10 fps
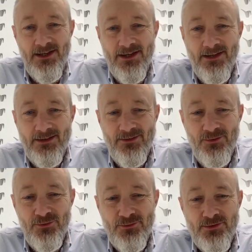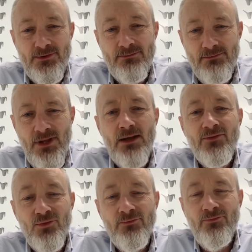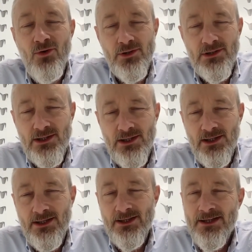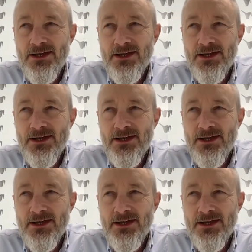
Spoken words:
and so not so fondly